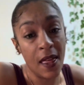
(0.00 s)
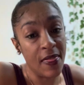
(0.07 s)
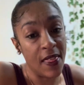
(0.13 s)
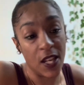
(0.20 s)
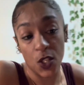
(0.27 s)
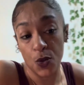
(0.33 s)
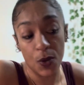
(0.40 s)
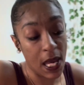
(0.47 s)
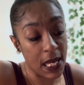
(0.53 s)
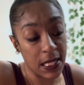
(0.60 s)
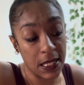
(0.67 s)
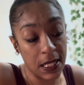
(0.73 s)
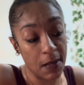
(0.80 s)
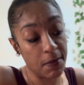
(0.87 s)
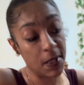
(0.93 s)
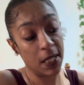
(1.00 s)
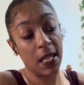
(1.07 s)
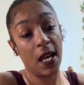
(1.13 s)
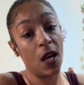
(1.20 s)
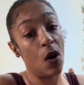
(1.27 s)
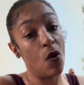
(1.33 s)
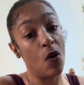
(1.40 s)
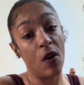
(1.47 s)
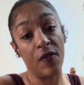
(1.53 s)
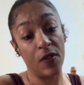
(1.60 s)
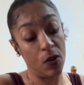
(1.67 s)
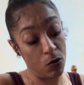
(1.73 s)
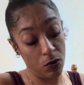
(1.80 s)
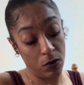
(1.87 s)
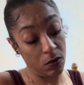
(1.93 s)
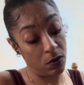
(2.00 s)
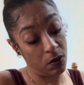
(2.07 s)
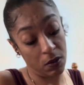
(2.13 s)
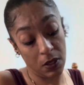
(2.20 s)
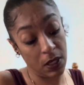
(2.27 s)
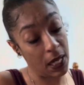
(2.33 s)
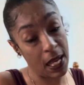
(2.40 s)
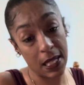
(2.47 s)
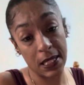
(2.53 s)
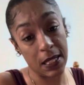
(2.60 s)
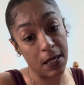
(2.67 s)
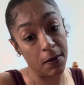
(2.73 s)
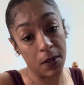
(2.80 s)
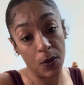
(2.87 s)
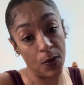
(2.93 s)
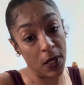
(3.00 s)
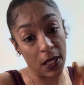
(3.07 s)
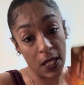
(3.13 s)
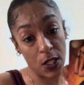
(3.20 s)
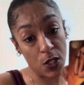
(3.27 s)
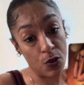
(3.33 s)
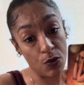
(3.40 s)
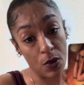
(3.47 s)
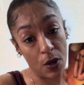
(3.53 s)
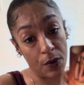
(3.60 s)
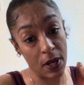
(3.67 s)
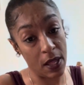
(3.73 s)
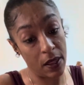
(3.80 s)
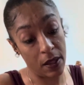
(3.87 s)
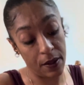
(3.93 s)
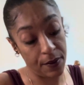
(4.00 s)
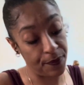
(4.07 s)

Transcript: that you can't seem to let go of and who can't seem to want to let you go neither.